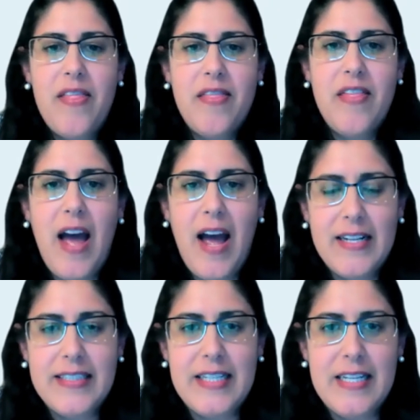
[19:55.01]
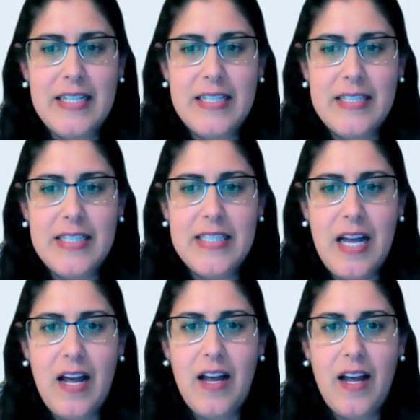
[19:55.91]
that is
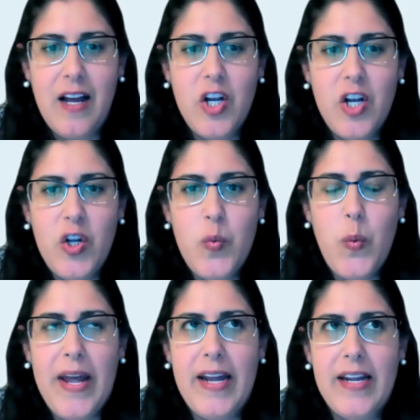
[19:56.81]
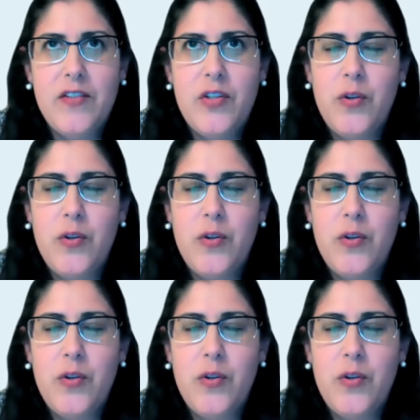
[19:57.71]
a good way